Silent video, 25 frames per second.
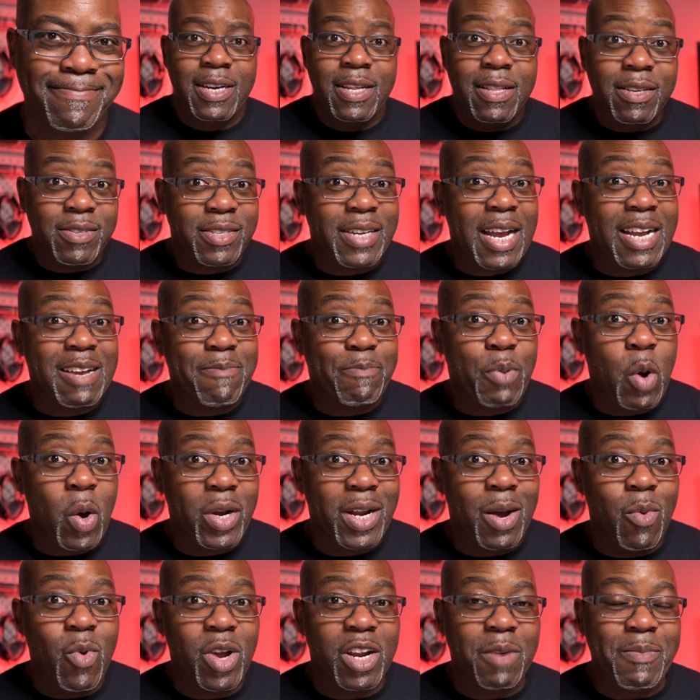The second point
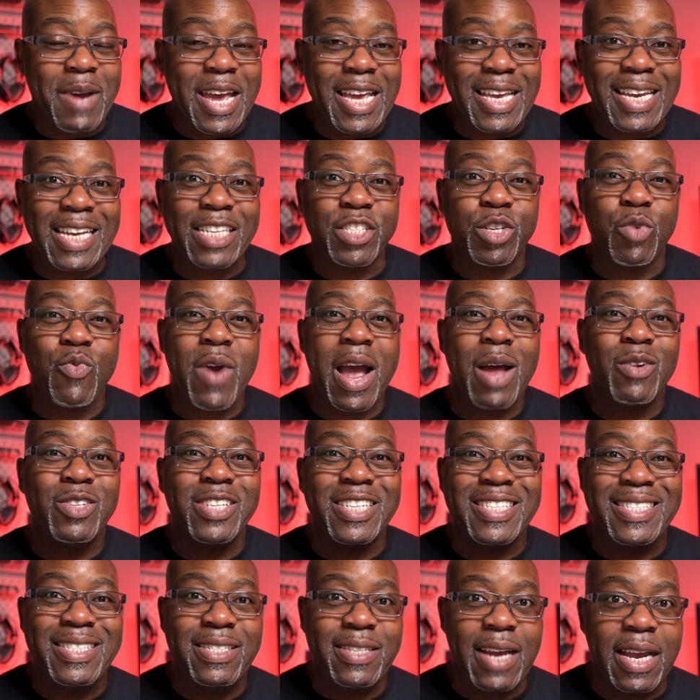I want to make is
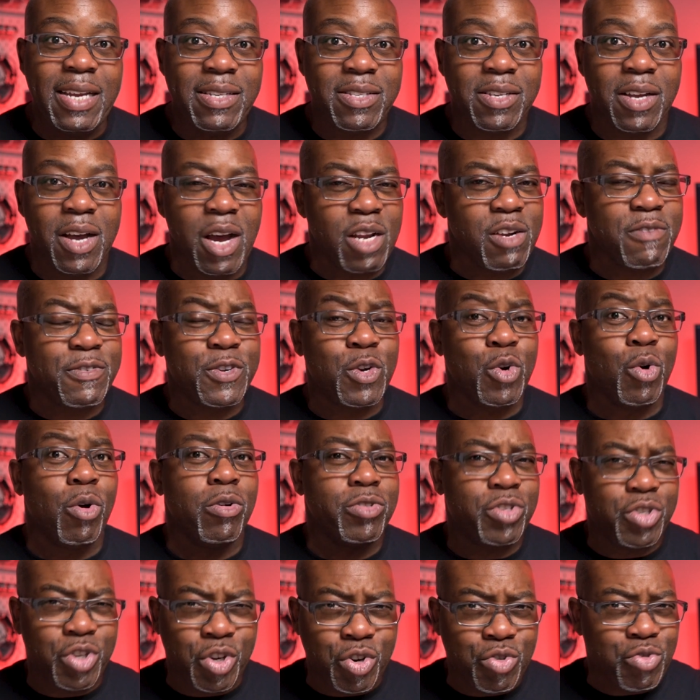around data, and of
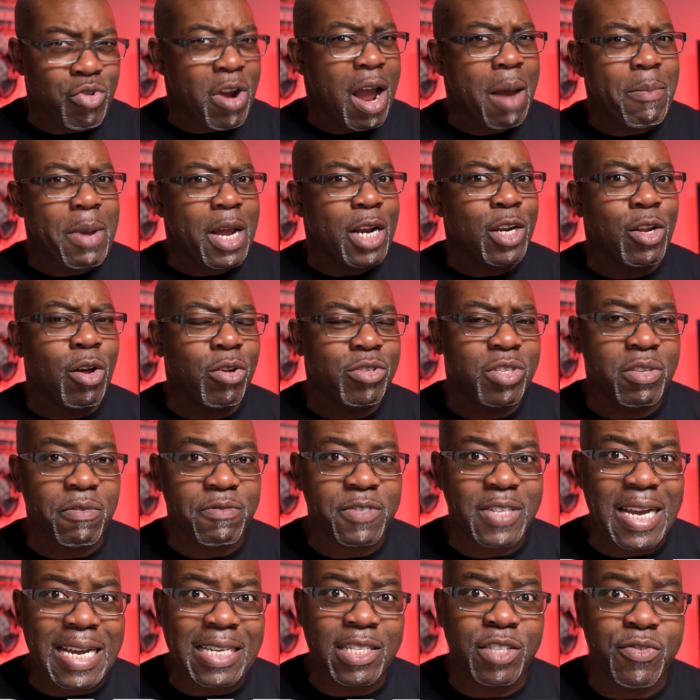course cramming lots of
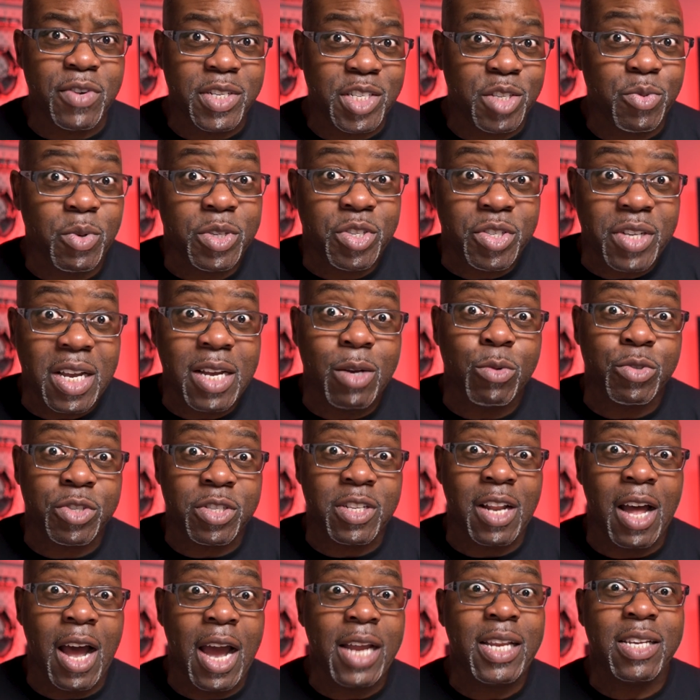data into a single
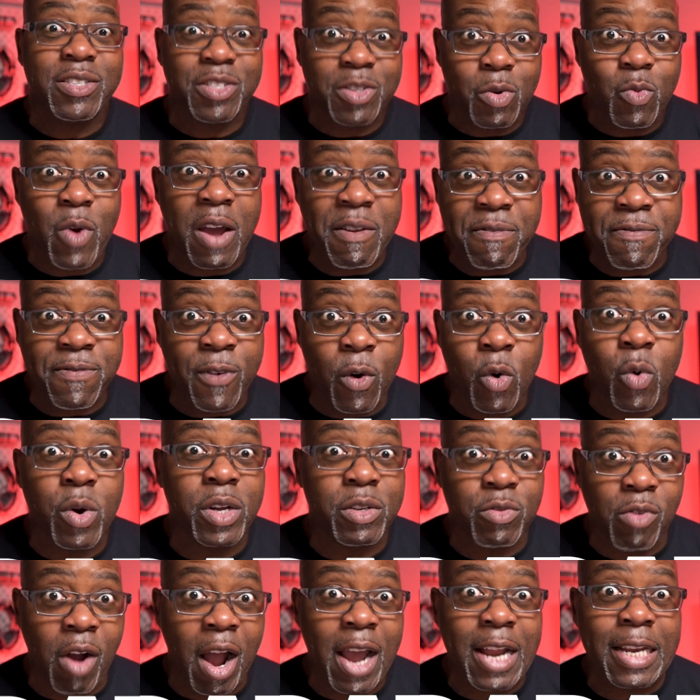slide is the way
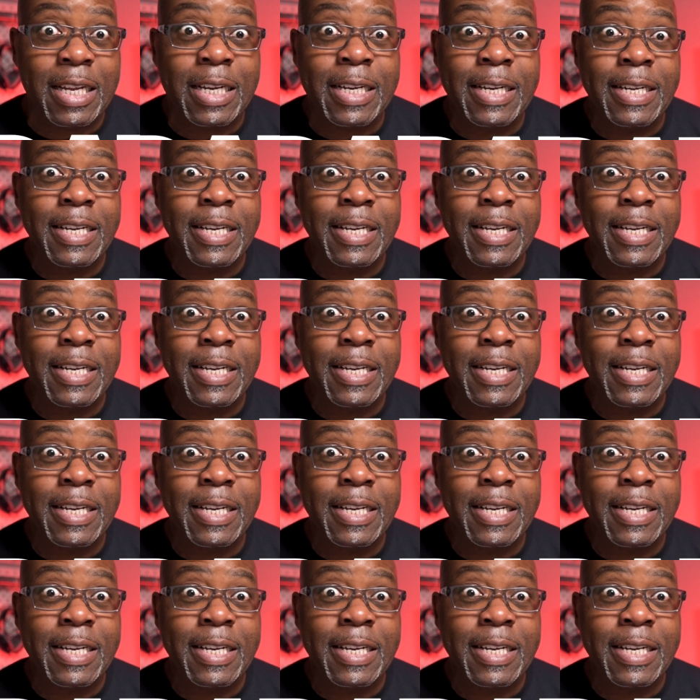forward, right?